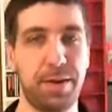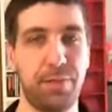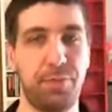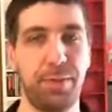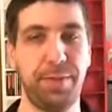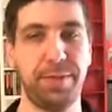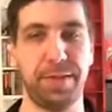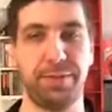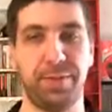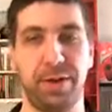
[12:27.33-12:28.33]

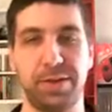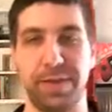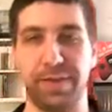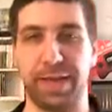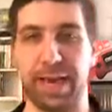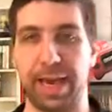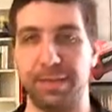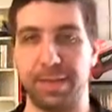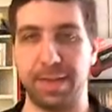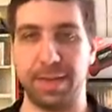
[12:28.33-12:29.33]
pre-release version of the
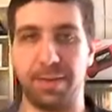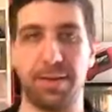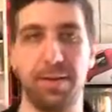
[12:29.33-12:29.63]
game, so